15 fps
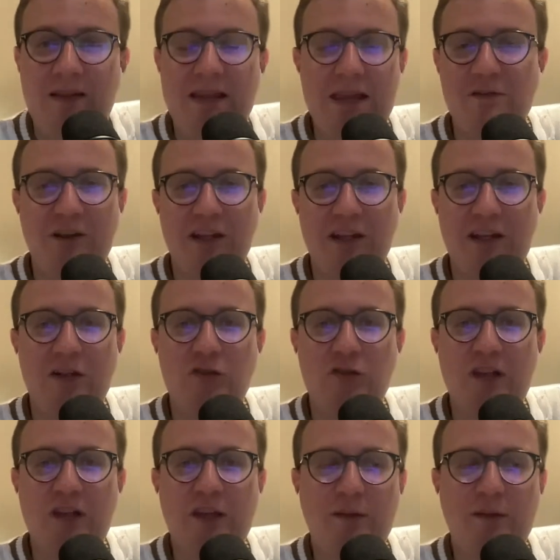even in a country
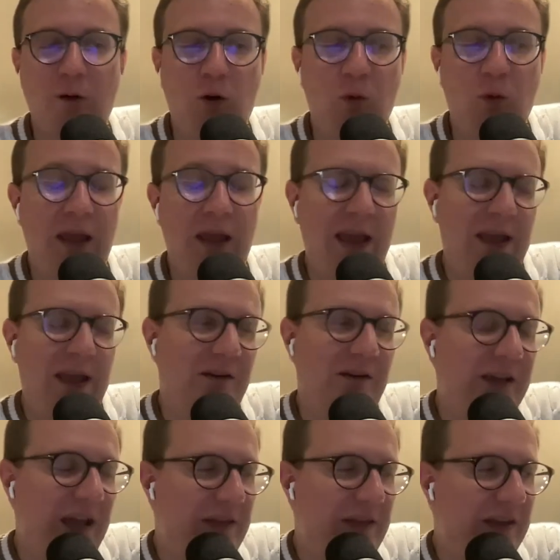like Norway, hey,
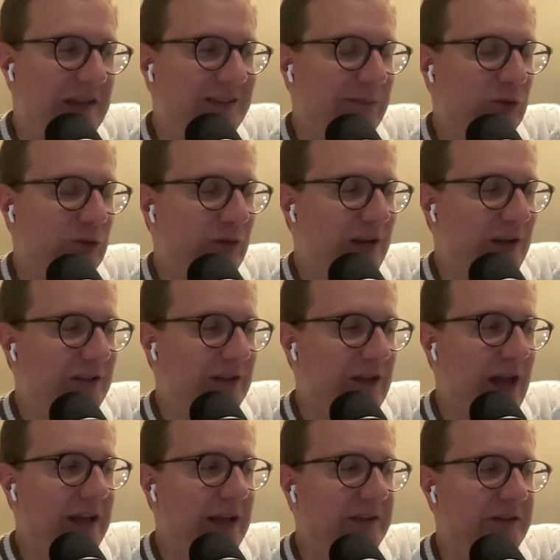okay, they got some crazy
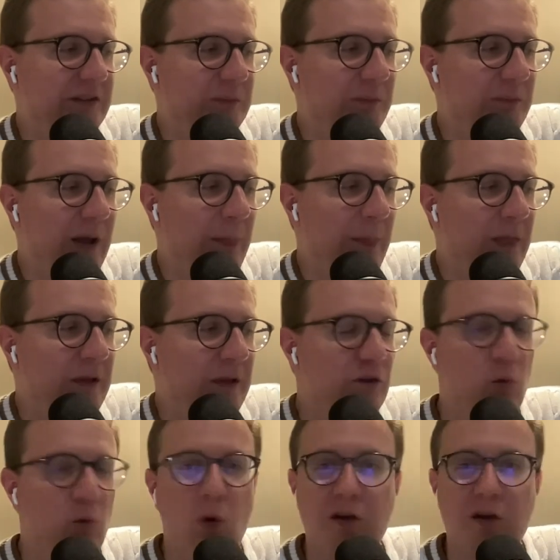taxes, but
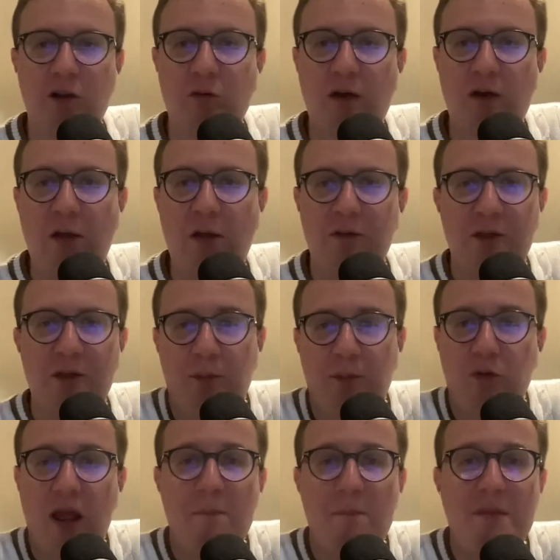you walk around, the
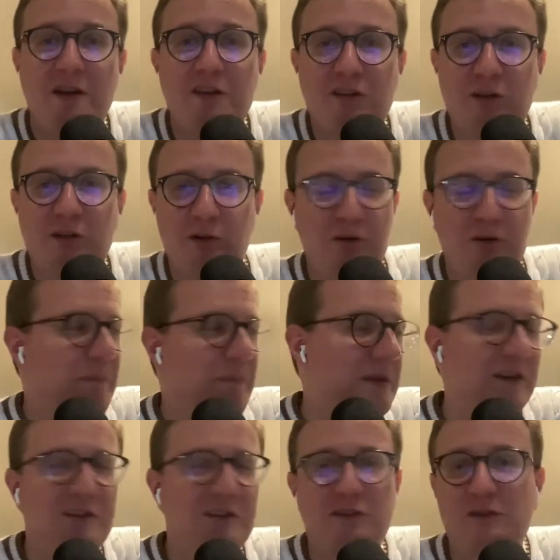prime minister or the
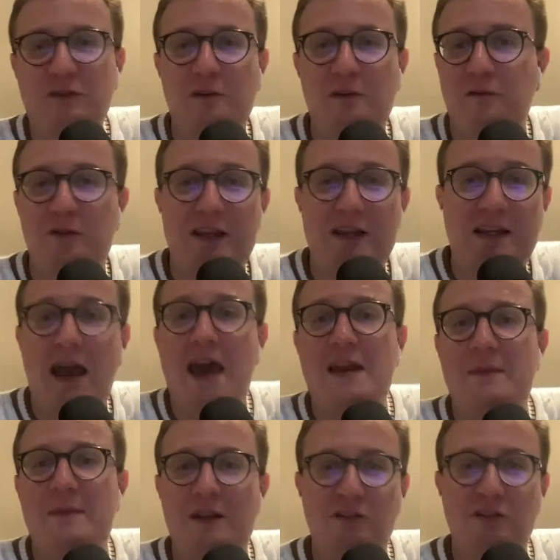minister of the
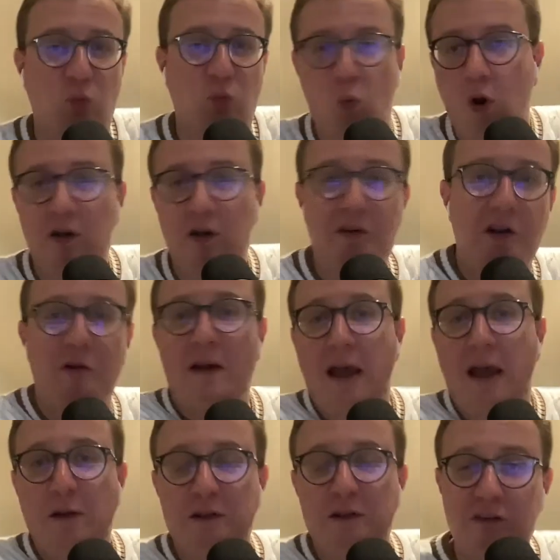economy is just walking
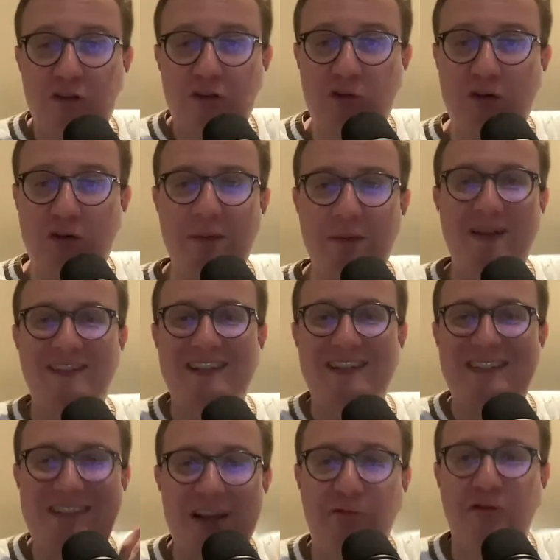around on the street. I mean, it's a
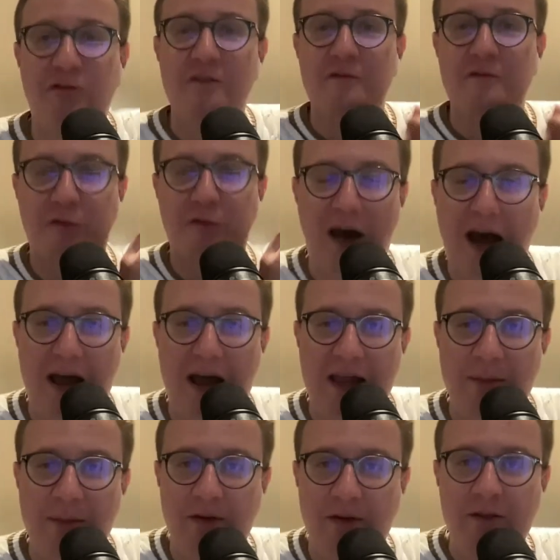different
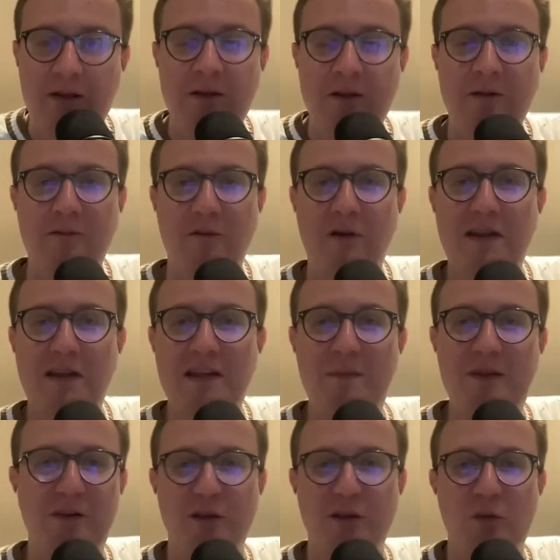vibe, right? I
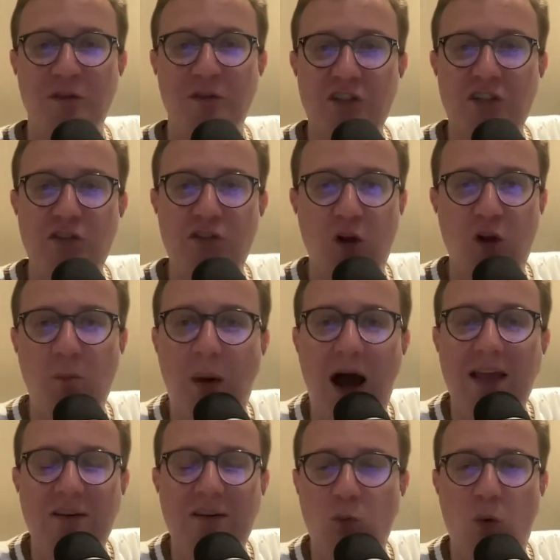mean, you, won't see Joe
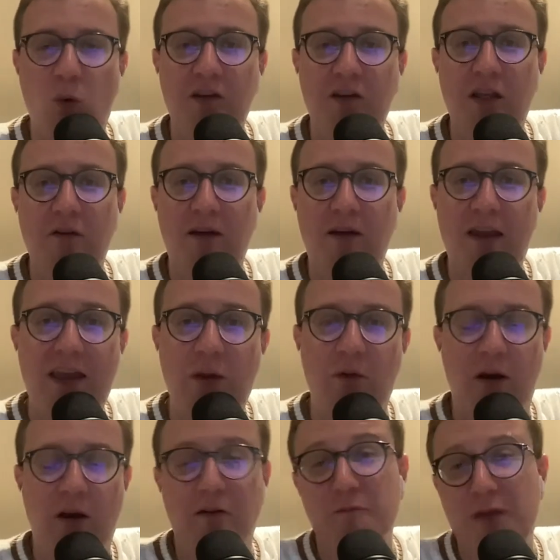Biden walking around
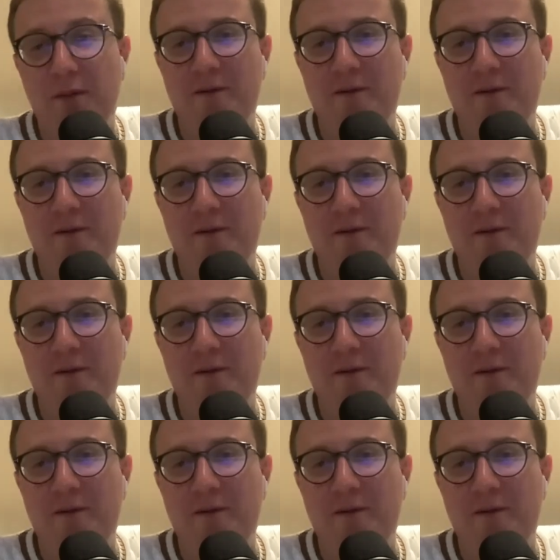anywhere. Well,